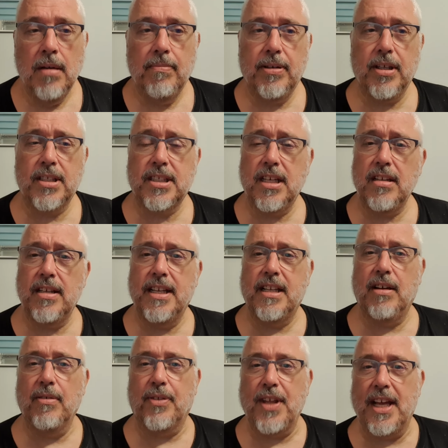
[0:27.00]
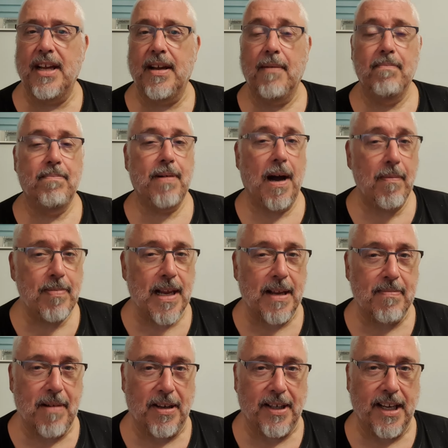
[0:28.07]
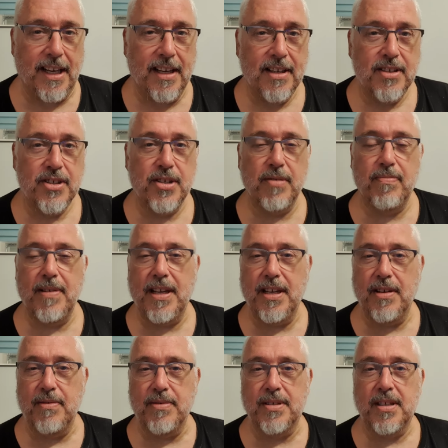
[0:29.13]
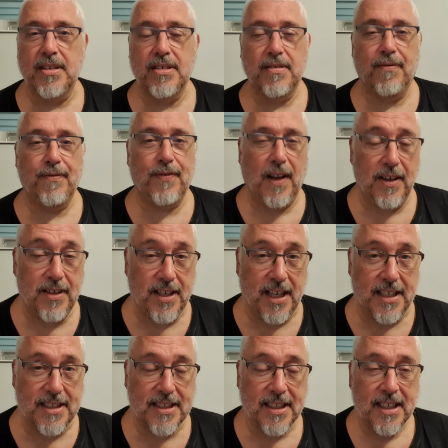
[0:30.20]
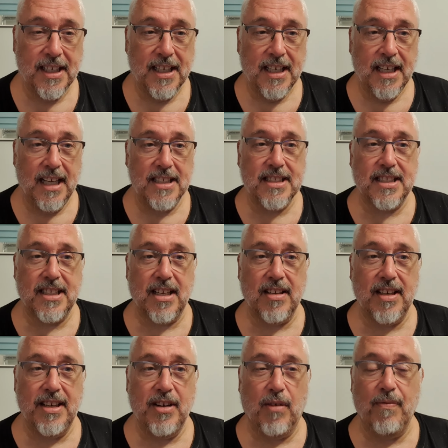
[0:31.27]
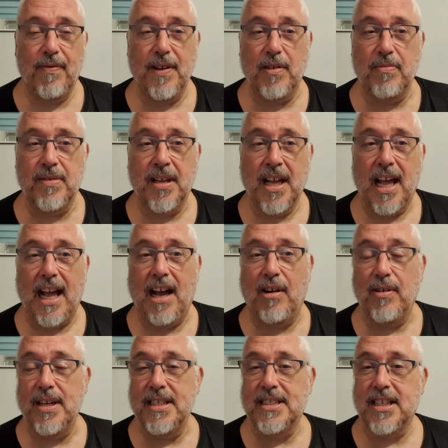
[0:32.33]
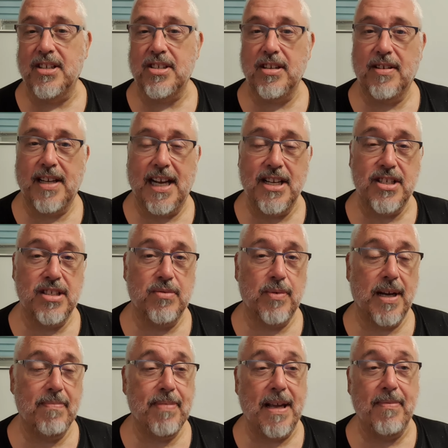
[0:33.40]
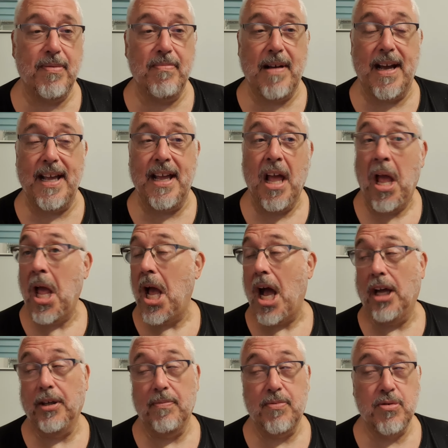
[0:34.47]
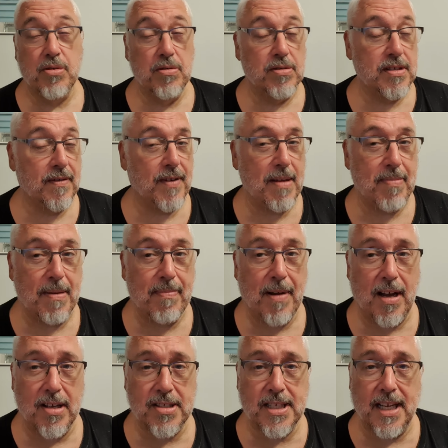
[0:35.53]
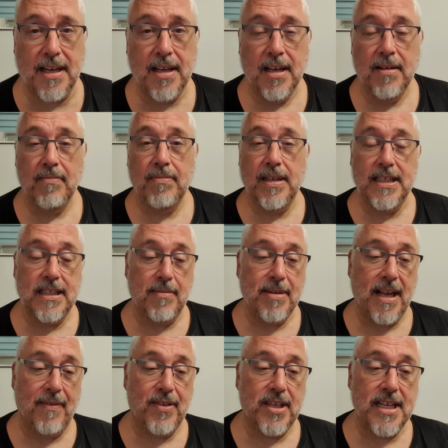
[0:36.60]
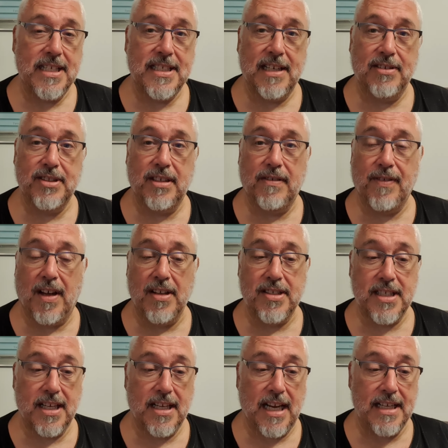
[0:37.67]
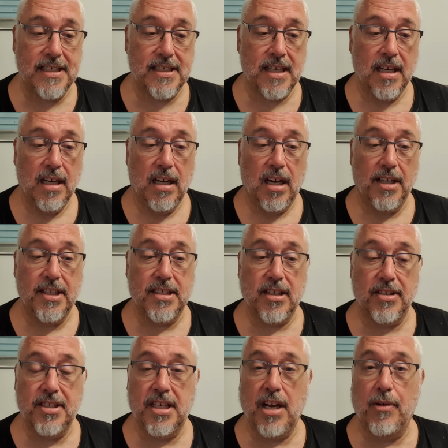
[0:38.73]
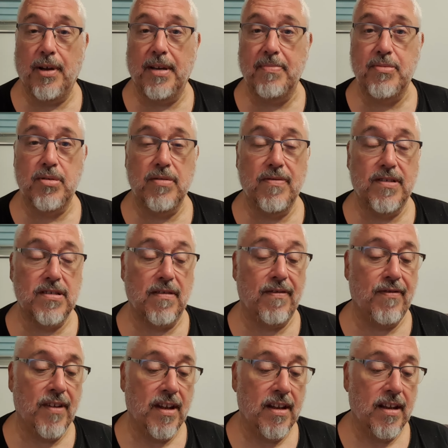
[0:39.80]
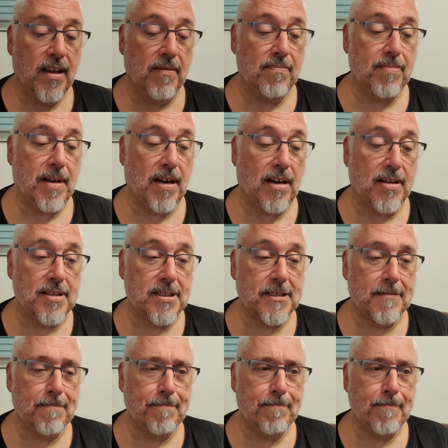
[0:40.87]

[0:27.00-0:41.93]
But I certainly don't think public money should be used to fund it and certainly not filmed out in such locations where people may unobtrusively be passing. Please let me have the details in advance in case I decide to go unobtrusive and pass.